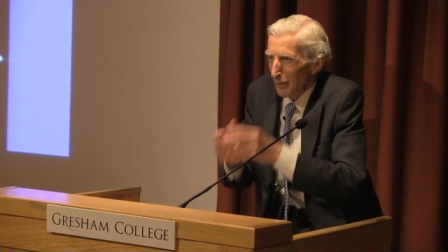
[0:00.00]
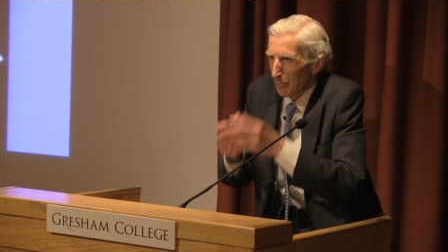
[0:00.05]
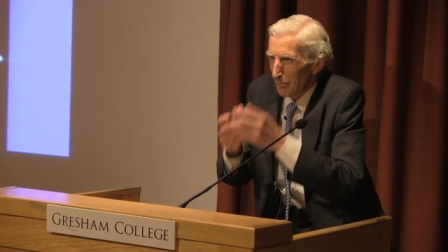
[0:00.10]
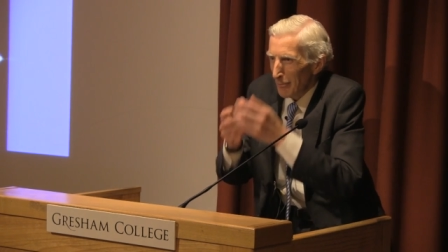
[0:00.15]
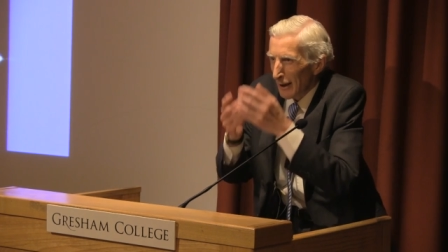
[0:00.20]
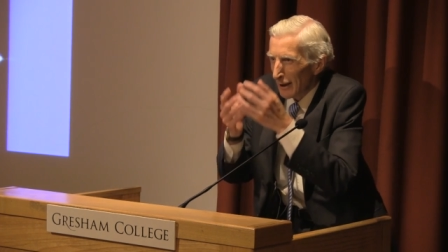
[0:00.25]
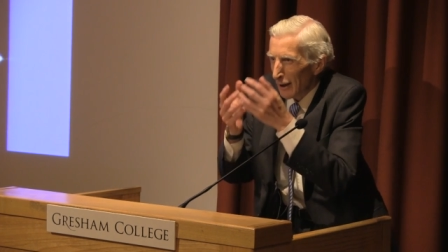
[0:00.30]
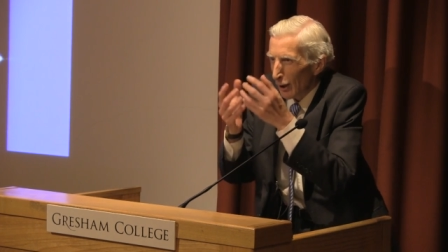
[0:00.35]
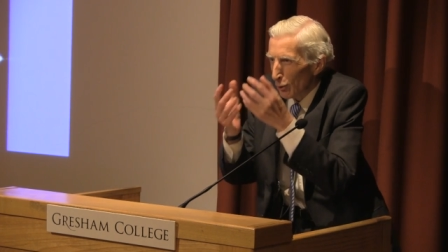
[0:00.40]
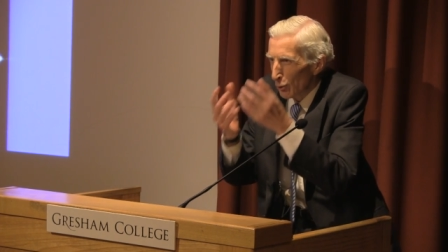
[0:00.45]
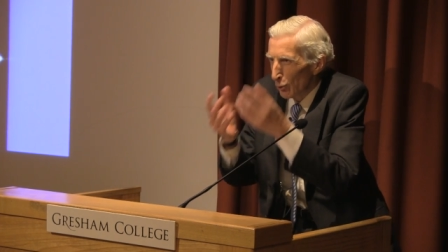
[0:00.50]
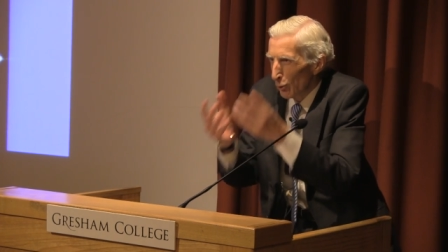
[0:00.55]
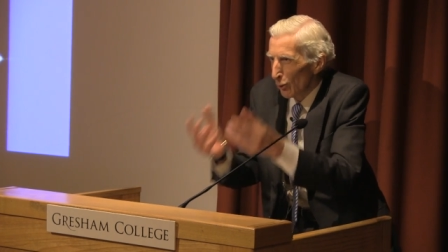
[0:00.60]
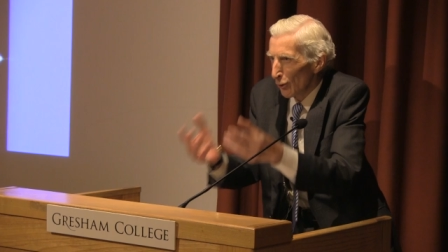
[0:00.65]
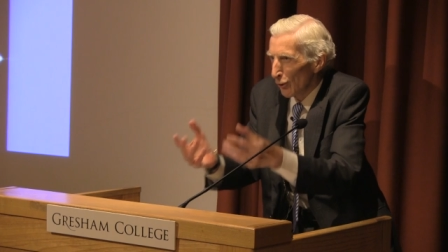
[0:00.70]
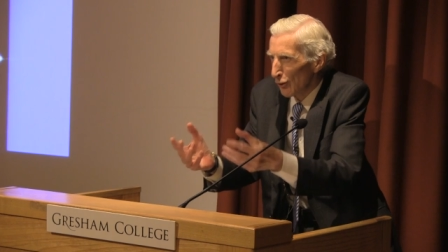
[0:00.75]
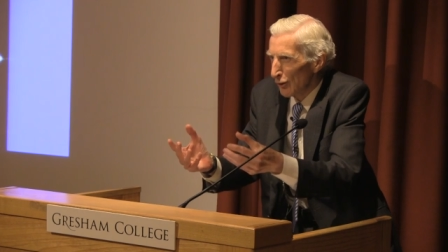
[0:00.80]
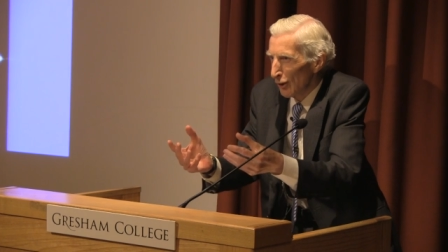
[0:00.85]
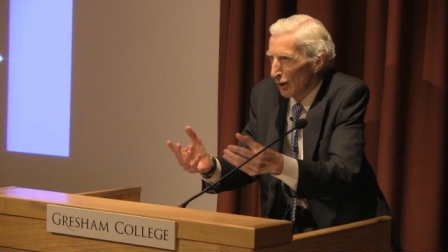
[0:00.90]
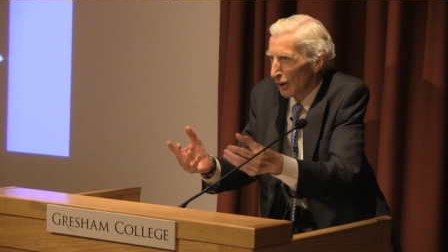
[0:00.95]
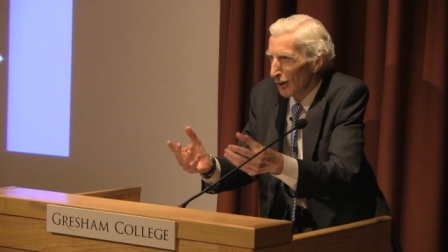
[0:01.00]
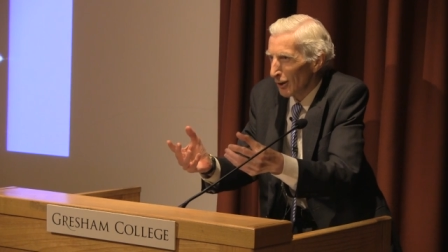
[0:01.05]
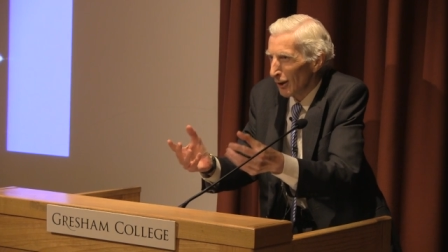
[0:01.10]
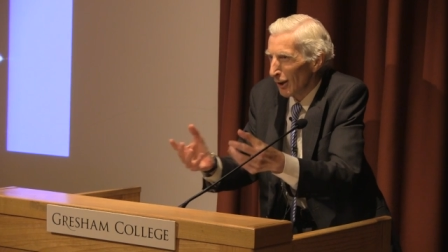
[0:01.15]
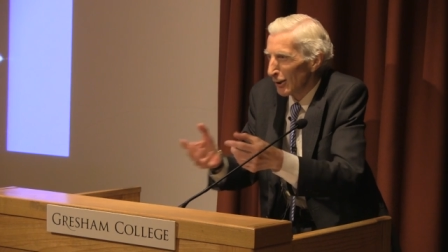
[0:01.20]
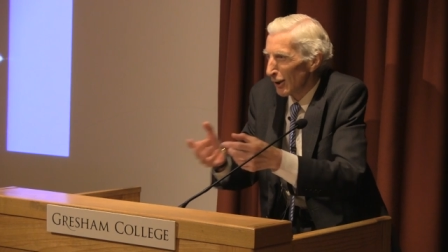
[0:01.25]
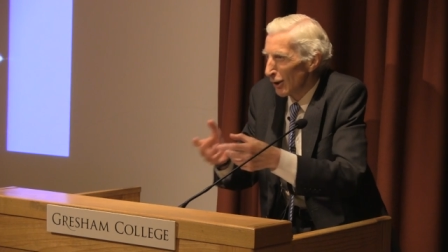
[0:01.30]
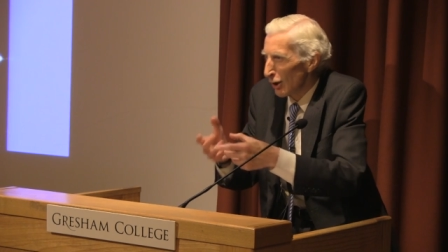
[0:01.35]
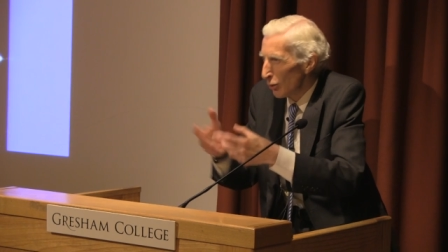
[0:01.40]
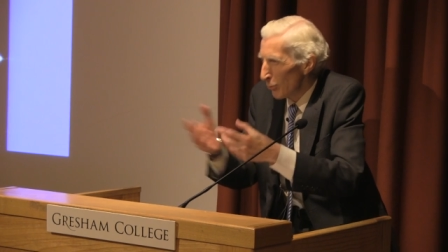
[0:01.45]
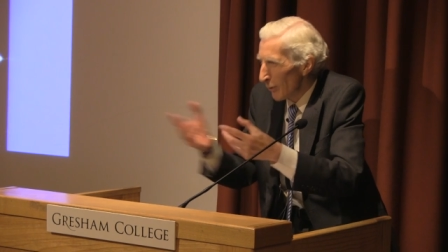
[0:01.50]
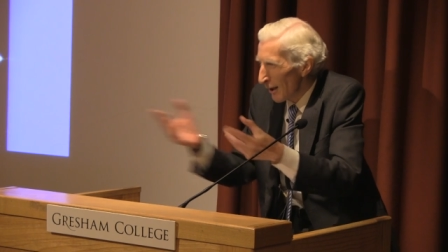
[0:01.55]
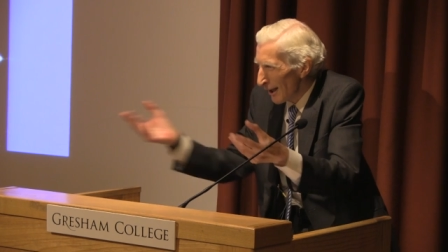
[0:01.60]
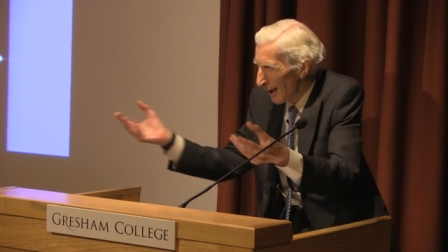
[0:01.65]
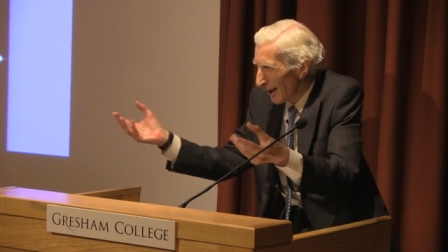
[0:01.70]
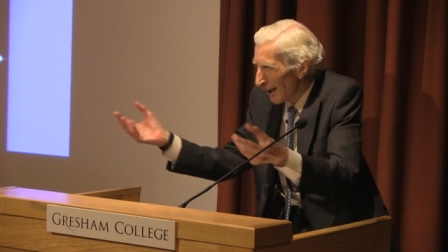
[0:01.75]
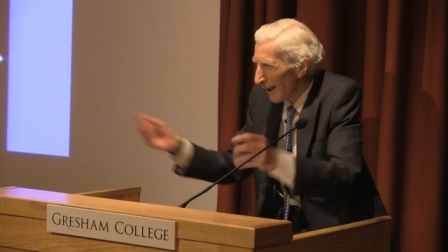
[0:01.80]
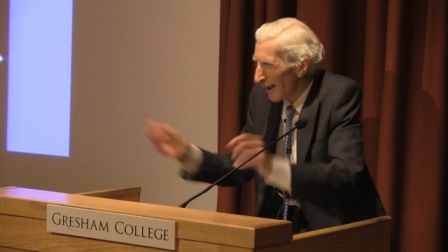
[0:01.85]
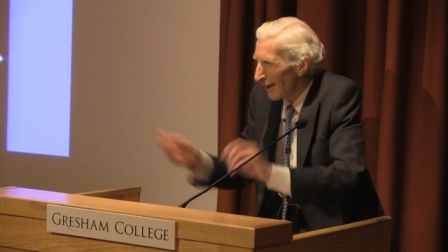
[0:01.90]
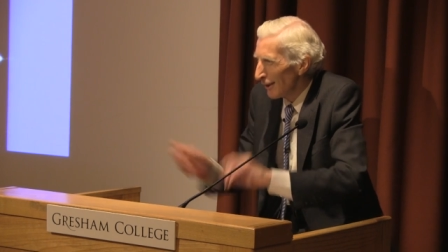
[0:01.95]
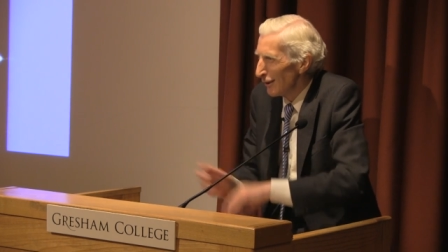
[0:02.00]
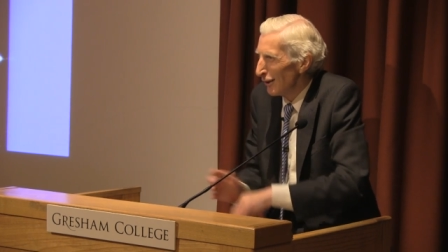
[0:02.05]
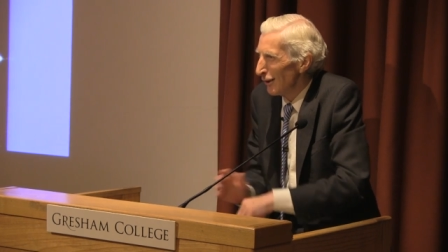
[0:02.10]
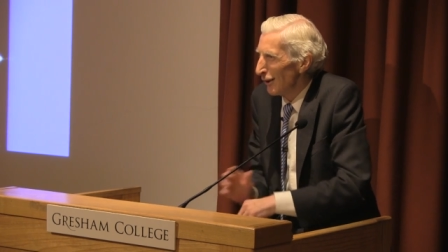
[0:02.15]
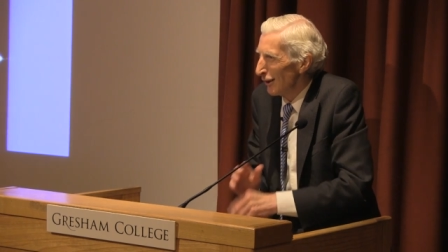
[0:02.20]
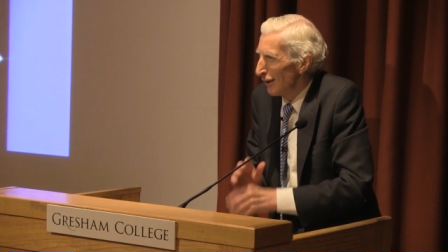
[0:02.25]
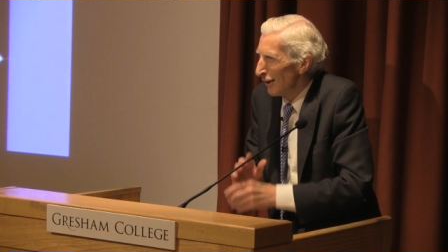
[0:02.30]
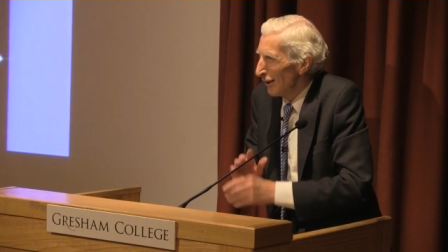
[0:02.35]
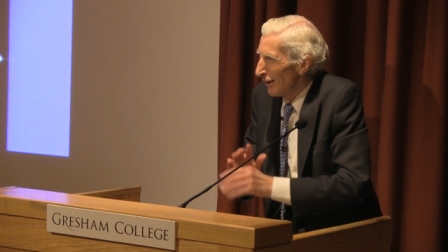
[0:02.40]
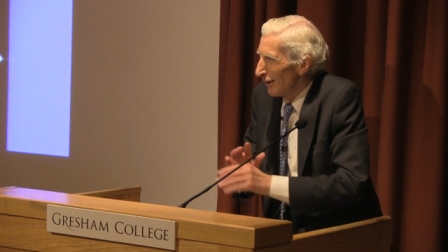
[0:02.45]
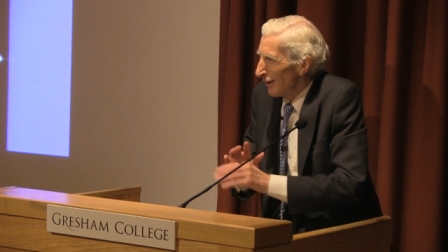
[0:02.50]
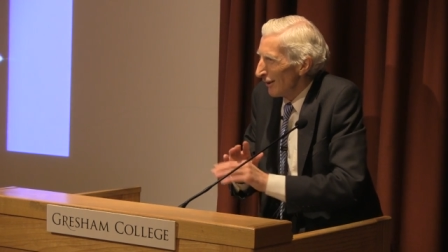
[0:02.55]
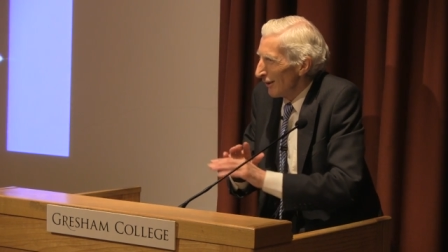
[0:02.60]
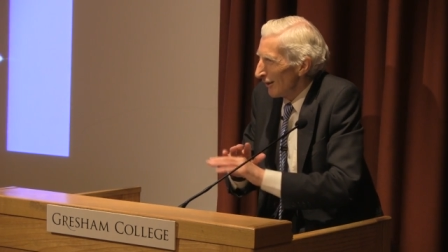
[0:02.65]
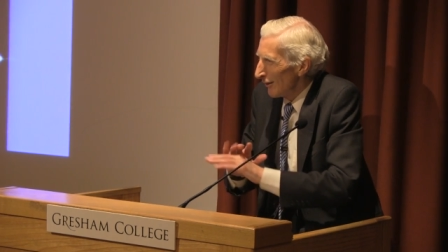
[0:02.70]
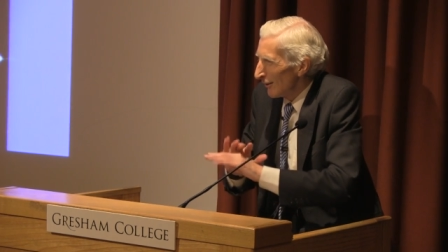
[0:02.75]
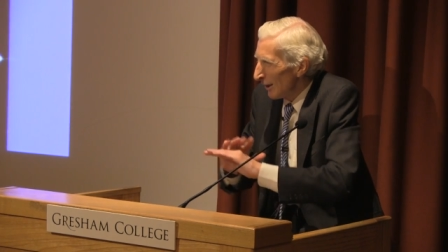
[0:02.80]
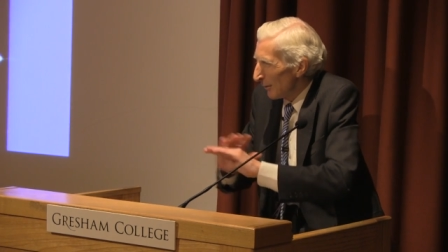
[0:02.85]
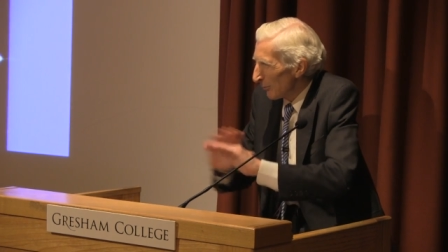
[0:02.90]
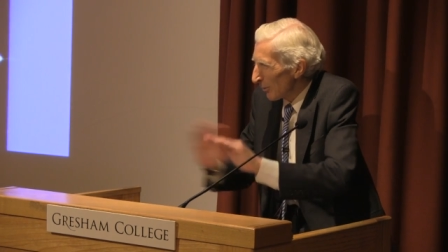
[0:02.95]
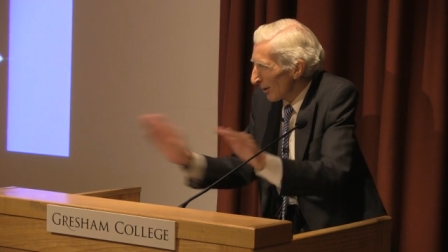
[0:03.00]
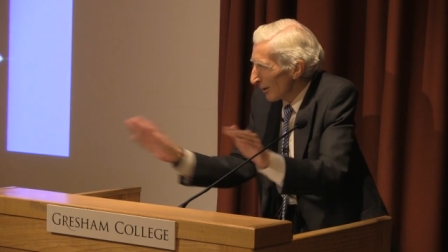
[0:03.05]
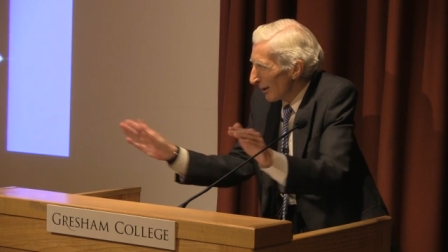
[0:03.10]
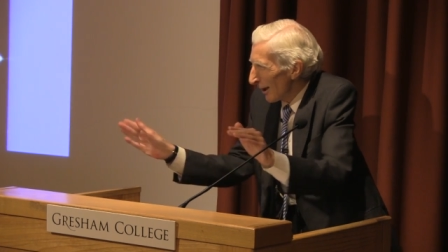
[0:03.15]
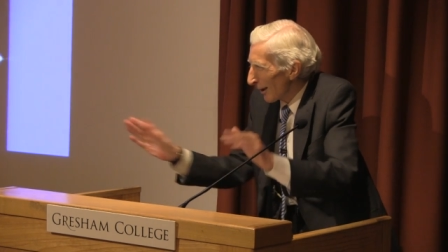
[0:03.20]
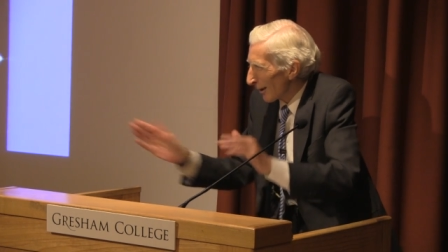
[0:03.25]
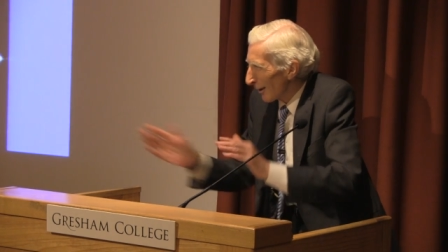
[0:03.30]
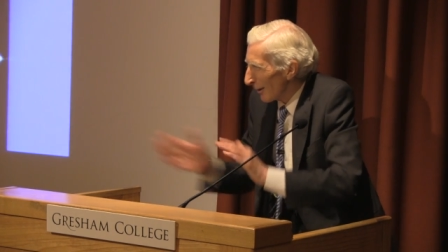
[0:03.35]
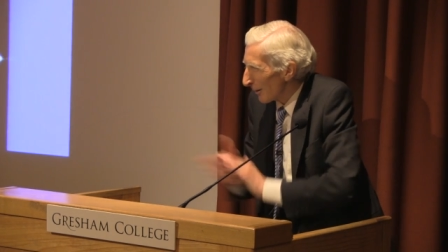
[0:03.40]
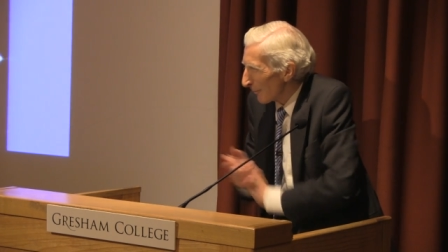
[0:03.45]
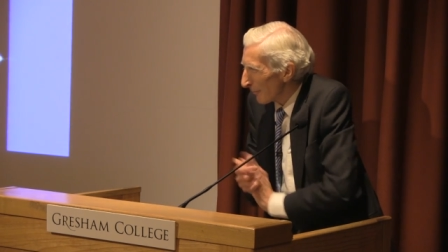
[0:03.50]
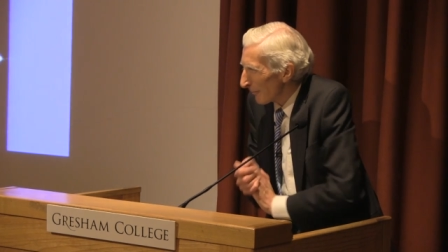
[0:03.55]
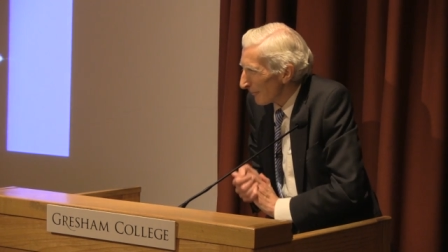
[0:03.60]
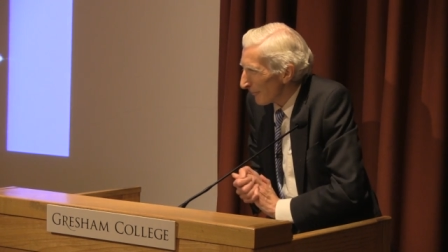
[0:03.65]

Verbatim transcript: make a corn circle and go away again. Seems unlikely.